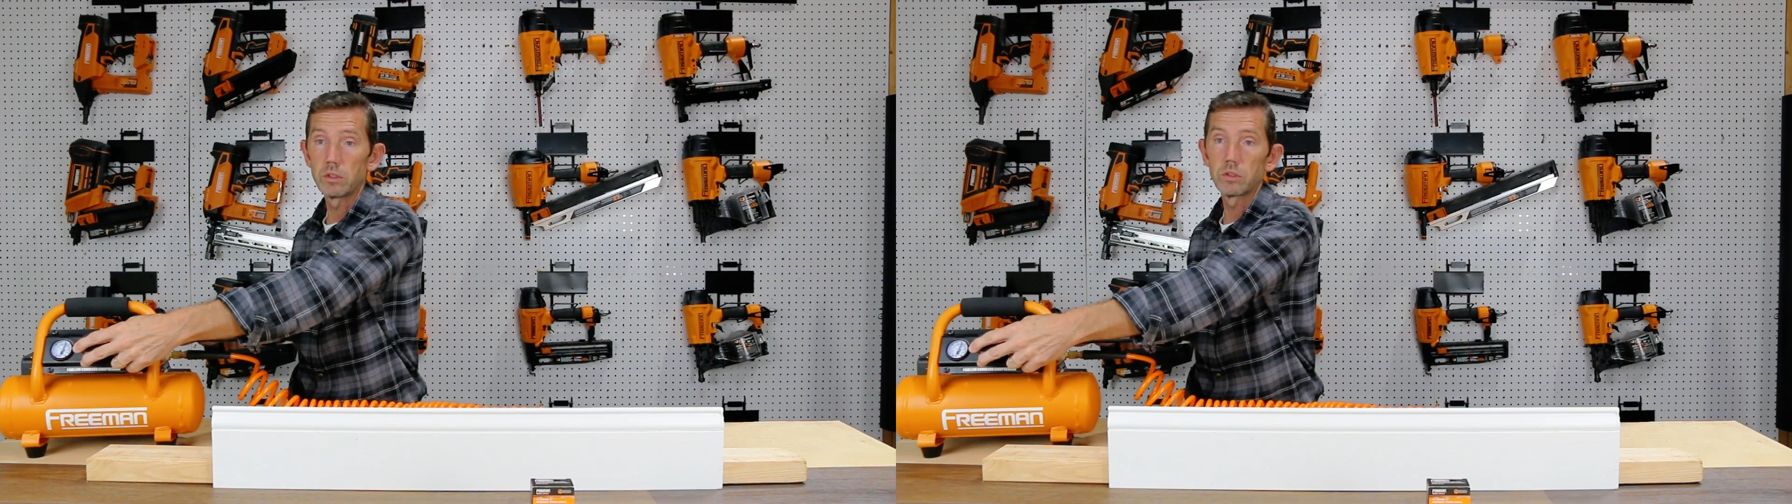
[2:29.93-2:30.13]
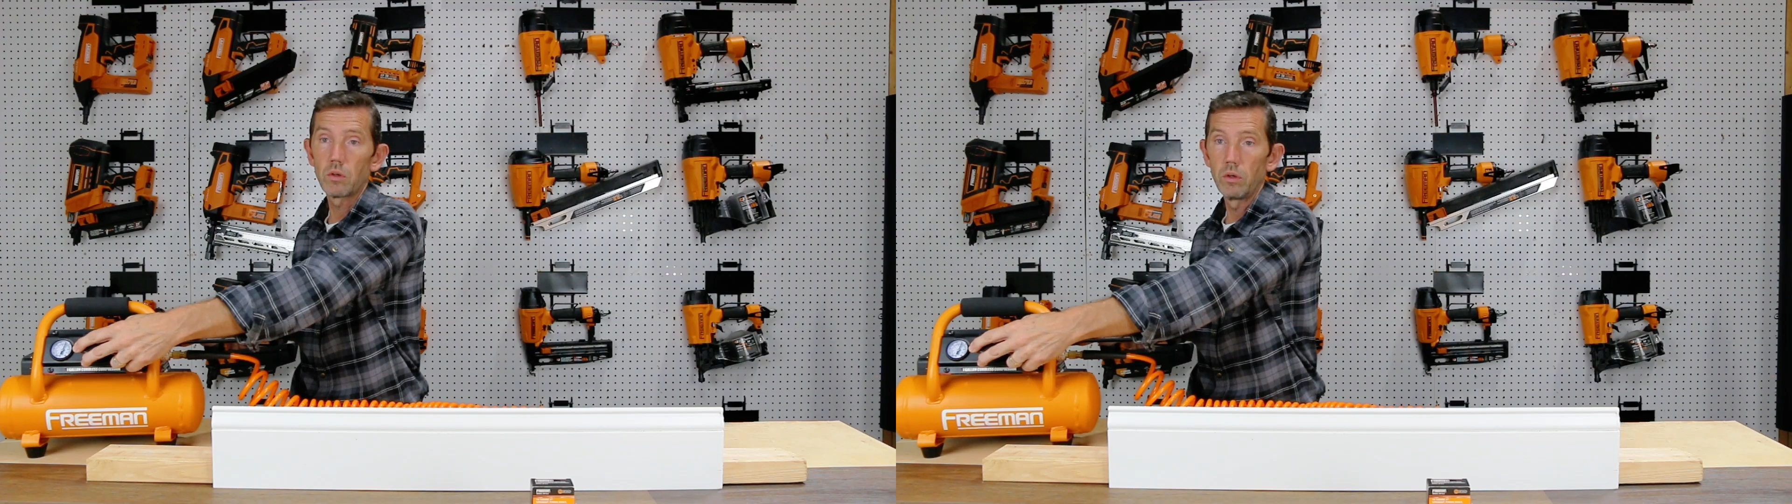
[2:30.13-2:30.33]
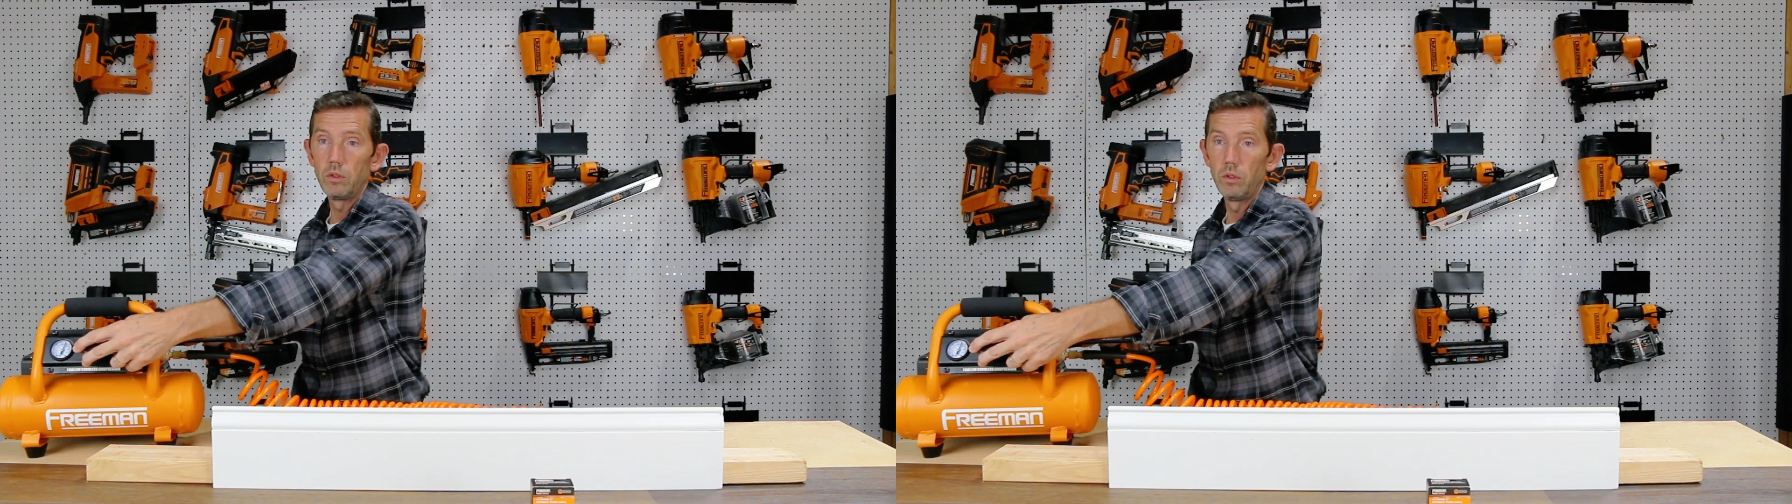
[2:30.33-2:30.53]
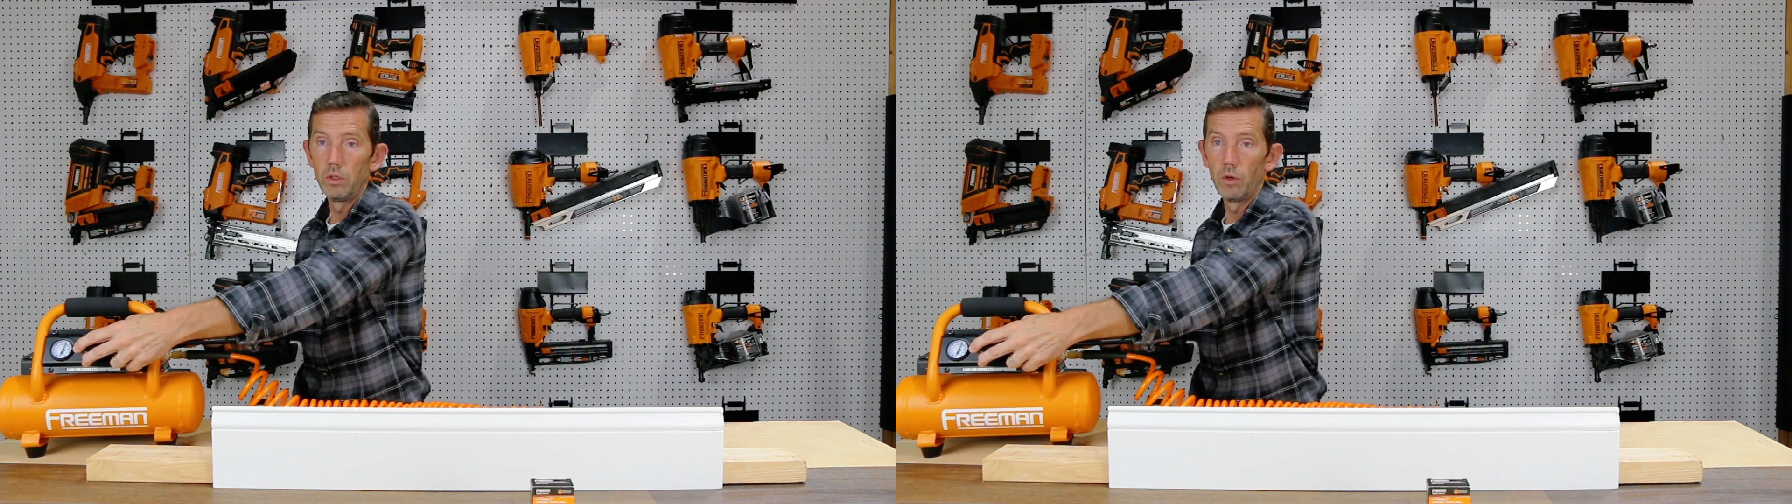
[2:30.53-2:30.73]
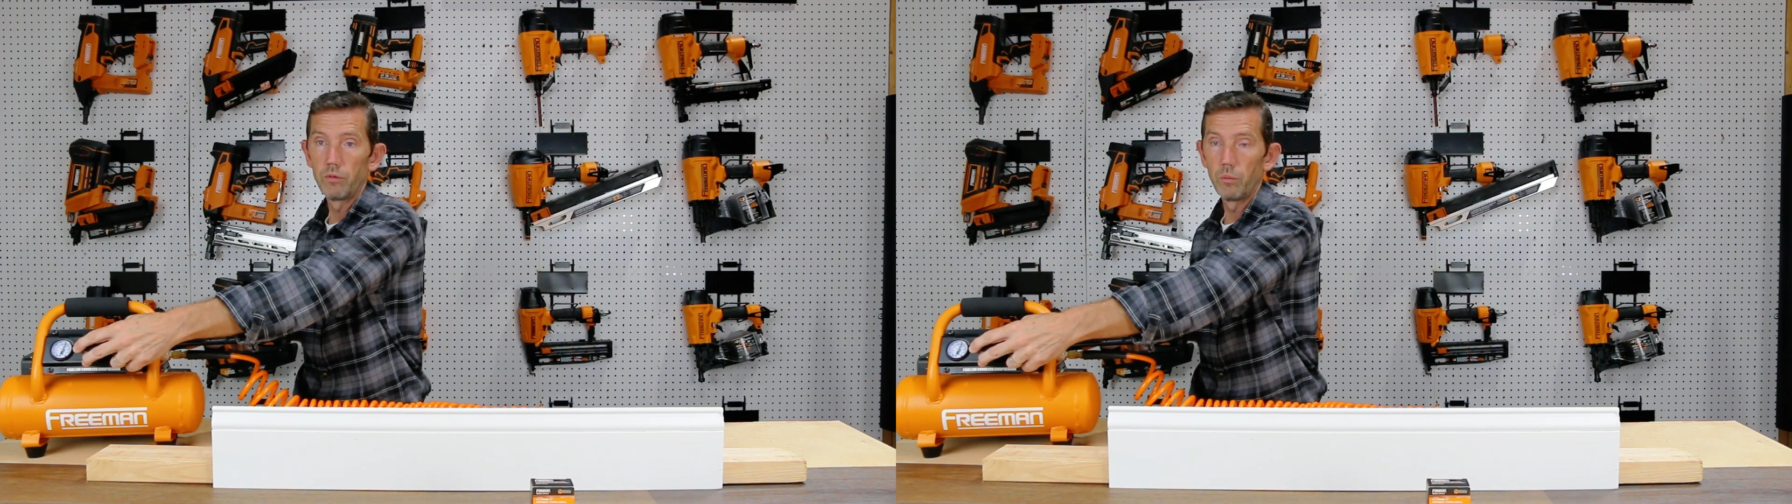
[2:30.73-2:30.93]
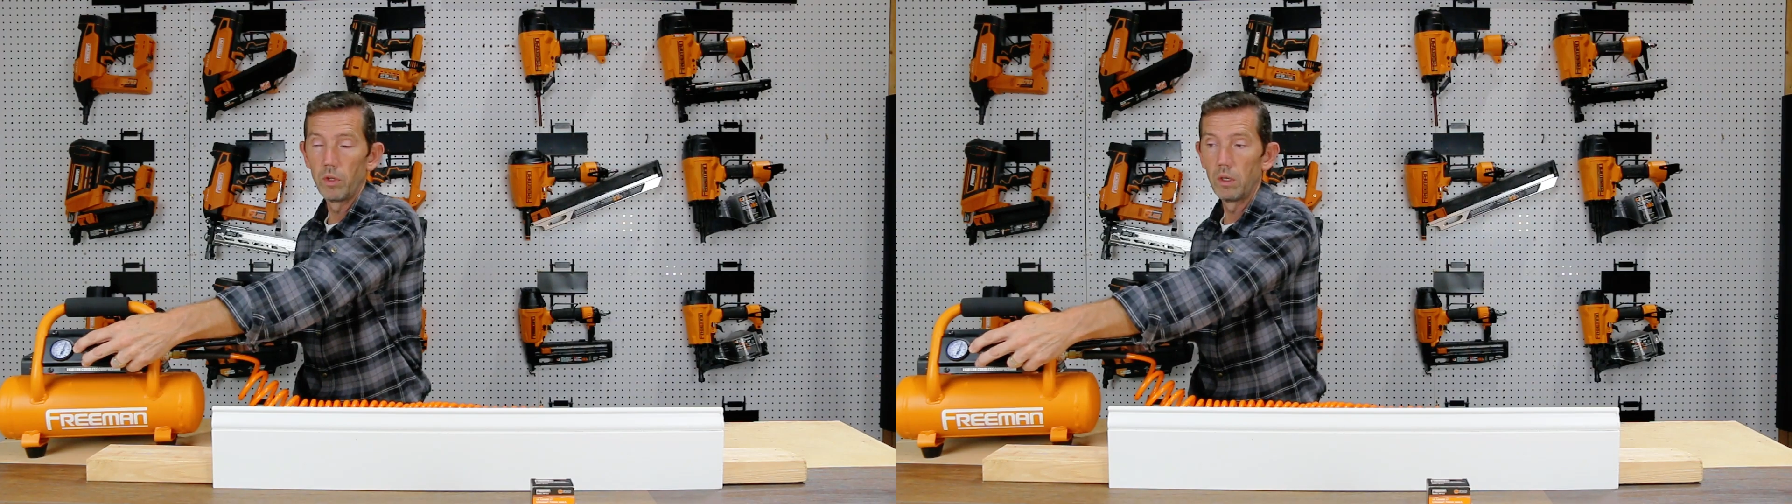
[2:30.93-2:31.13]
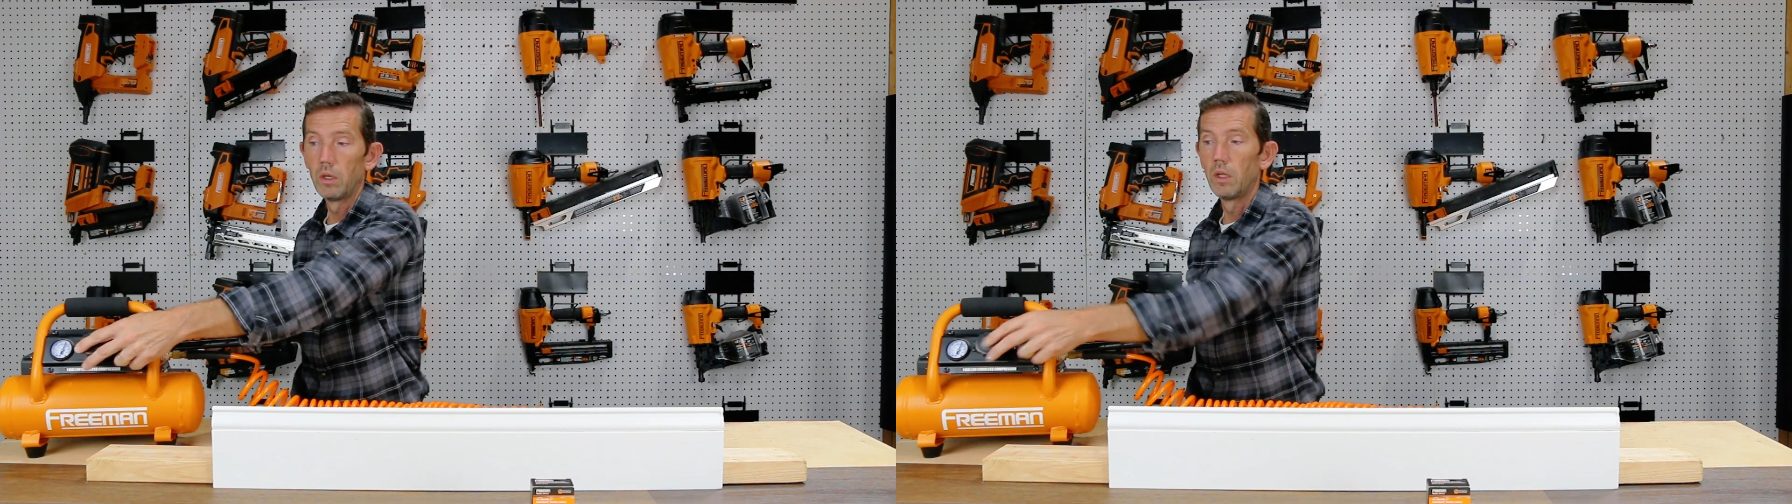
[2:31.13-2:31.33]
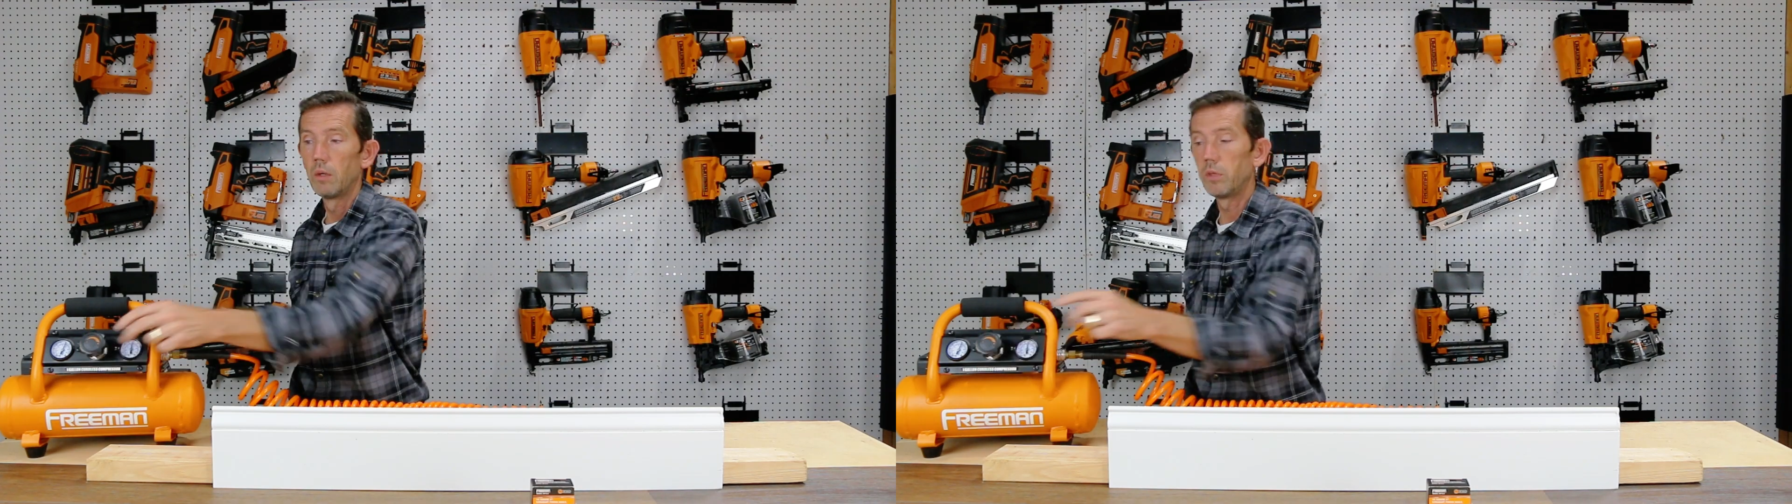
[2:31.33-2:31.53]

to start, and you can go from there.